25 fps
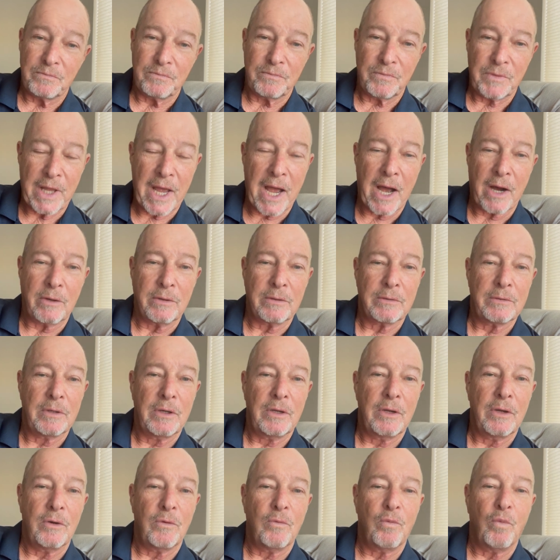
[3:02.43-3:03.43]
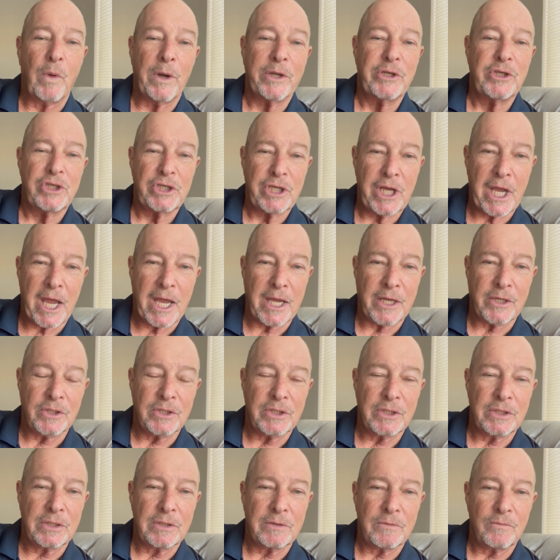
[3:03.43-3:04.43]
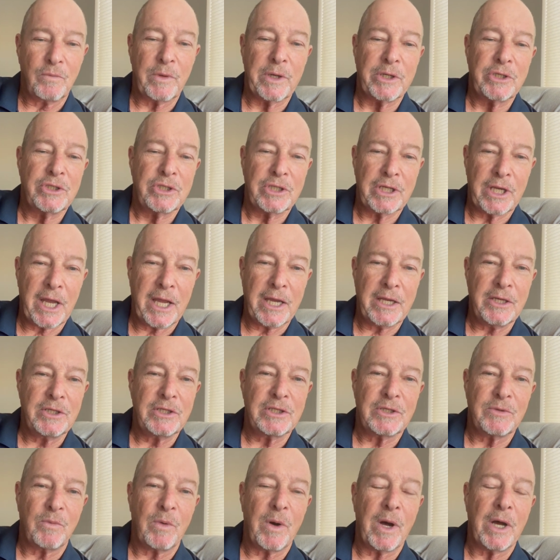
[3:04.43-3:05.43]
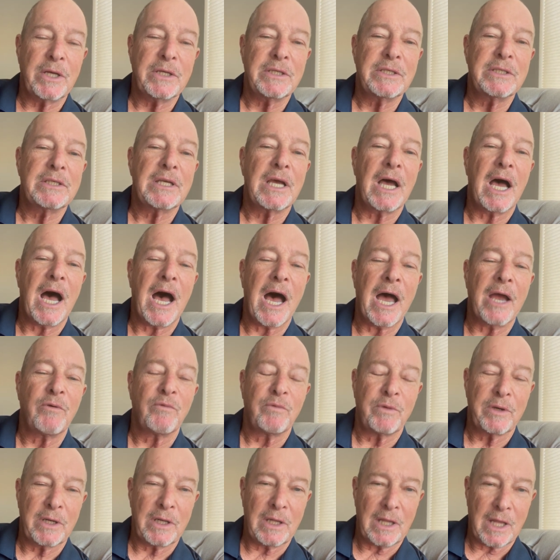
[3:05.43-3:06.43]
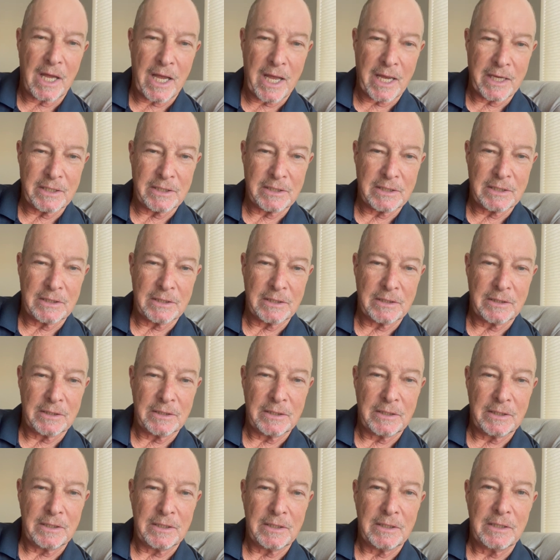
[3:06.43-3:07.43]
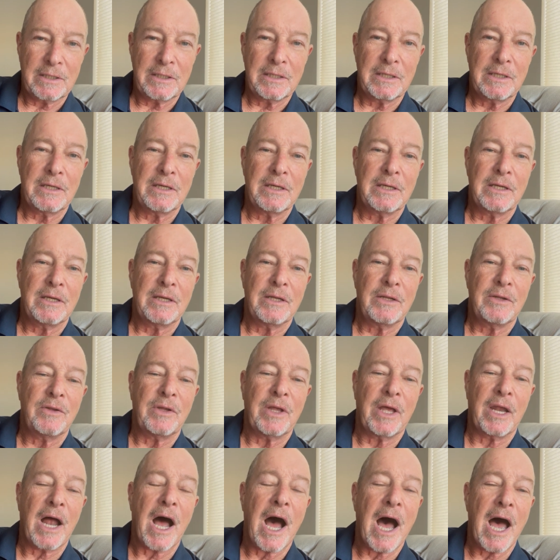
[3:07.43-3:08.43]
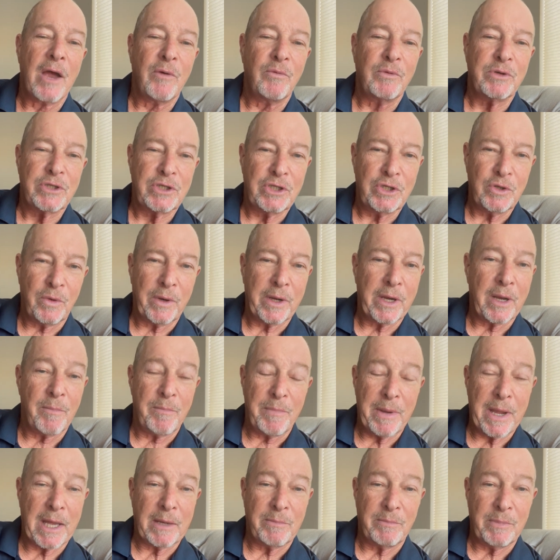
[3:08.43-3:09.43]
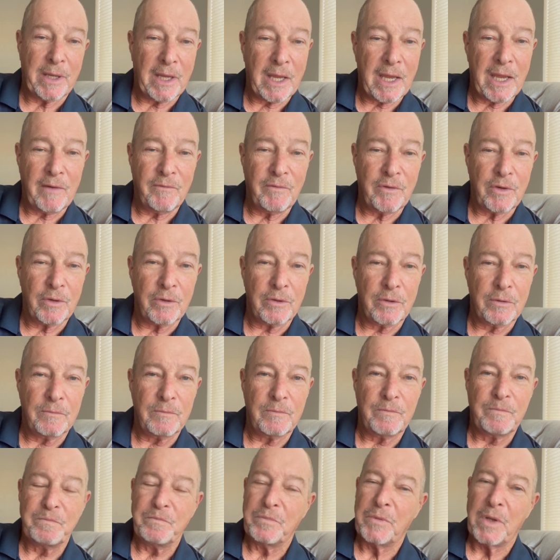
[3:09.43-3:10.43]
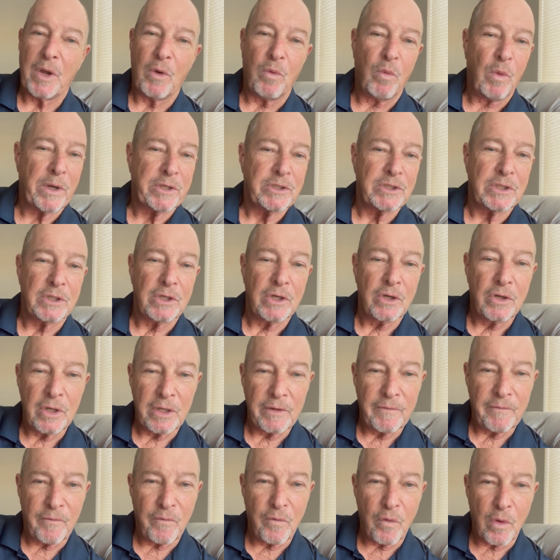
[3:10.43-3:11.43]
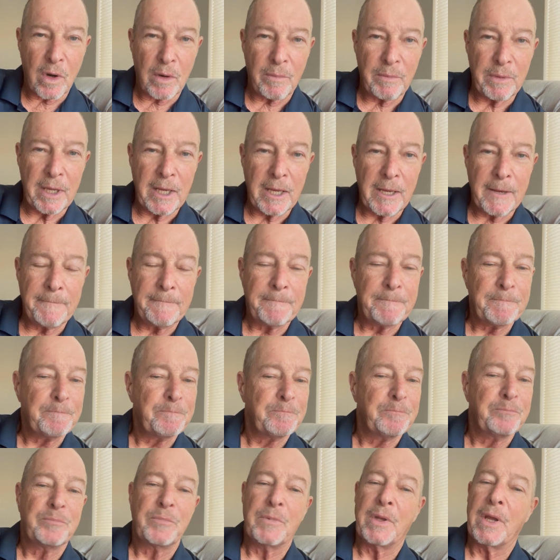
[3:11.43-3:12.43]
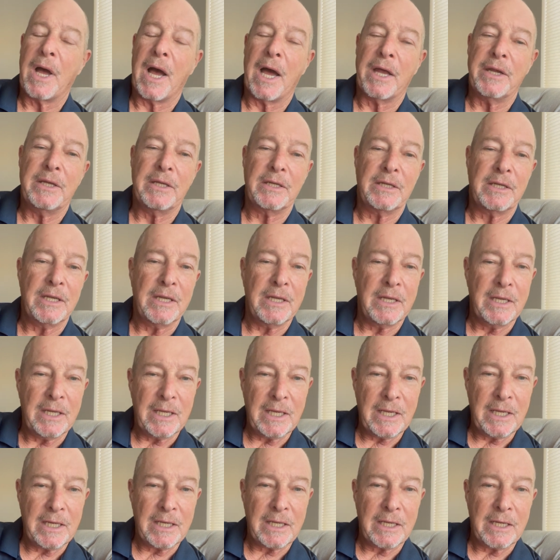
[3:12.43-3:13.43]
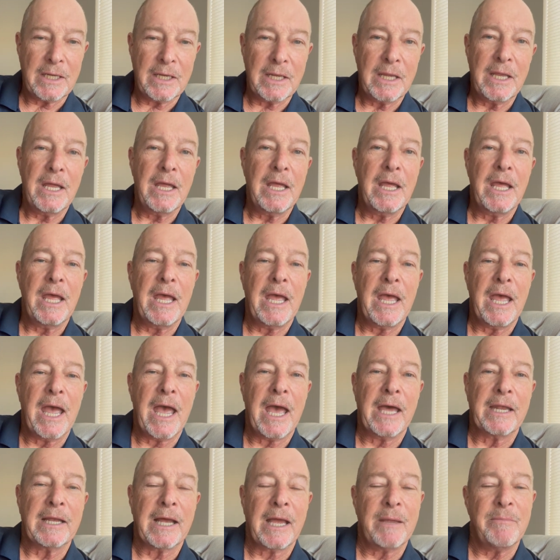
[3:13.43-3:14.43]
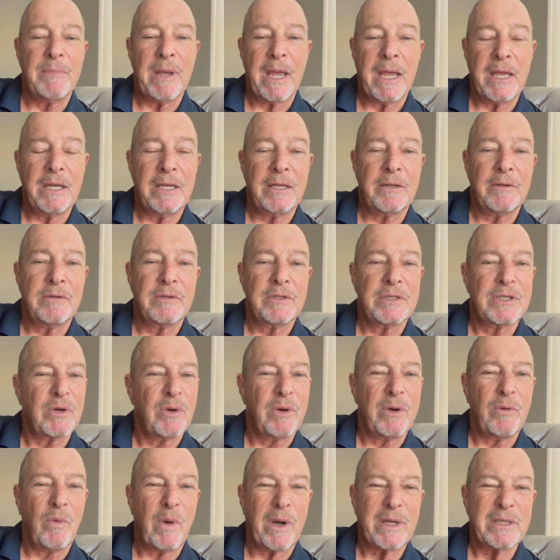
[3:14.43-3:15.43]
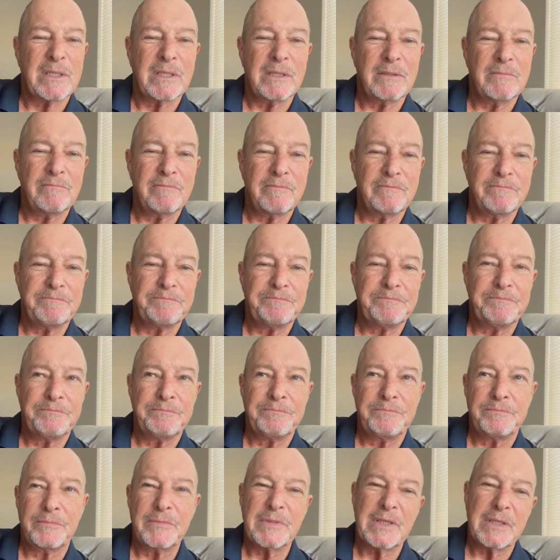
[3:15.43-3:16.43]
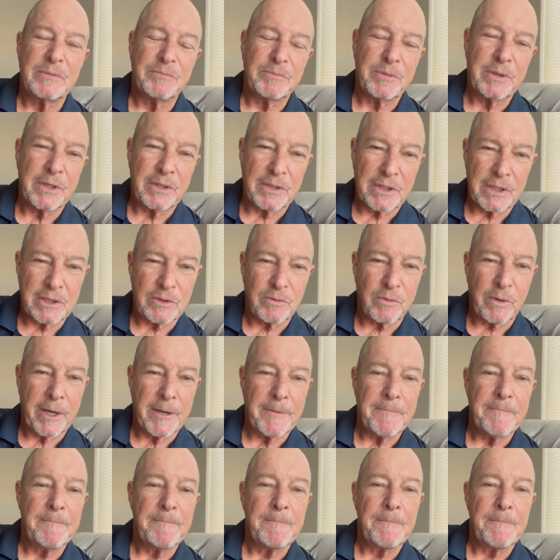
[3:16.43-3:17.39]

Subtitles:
Now, what changed? What changed was I realized that I was doing a bad behavior. It wasn't good for me. I didn't need it. And I made it so it wasn't, let's put it this way.